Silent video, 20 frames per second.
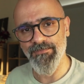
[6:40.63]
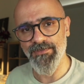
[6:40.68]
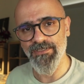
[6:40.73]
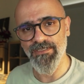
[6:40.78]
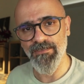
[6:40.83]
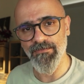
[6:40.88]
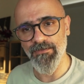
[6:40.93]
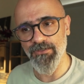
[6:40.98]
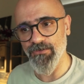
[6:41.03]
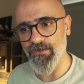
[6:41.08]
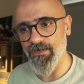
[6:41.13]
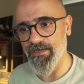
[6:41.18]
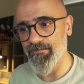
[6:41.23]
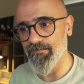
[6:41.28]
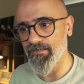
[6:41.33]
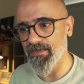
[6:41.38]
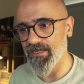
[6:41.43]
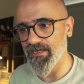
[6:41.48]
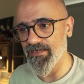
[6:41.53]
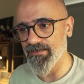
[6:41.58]
PWM,
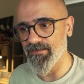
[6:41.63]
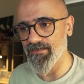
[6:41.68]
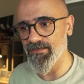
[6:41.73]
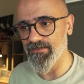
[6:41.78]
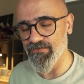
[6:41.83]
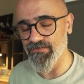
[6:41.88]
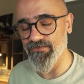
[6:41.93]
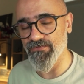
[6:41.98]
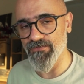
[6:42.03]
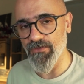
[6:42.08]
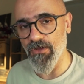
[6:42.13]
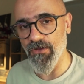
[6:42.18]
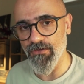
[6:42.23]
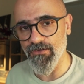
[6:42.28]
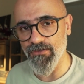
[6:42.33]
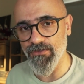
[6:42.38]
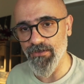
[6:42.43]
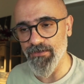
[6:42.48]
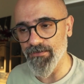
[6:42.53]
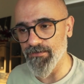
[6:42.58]
and it's not
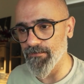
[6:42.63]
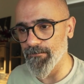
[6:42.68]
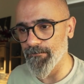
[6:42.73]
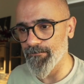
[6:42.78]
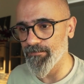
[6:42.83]
good.